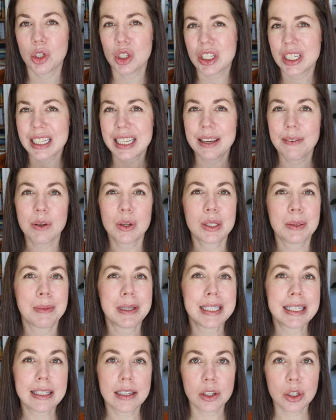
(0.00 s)
just to give you some
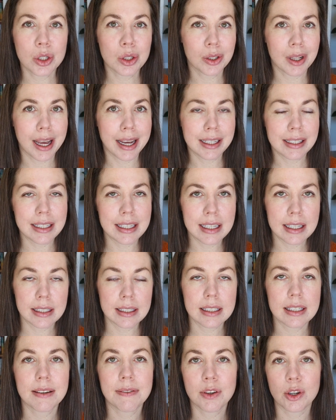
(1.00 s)
additional
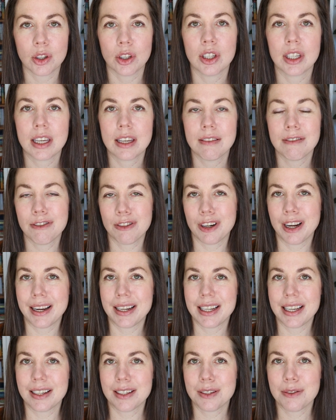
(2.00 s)
ideas if you're looking for
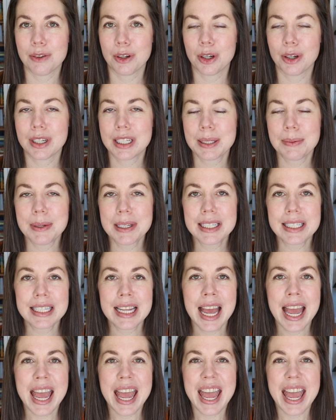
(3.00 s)
ideas for Christmas.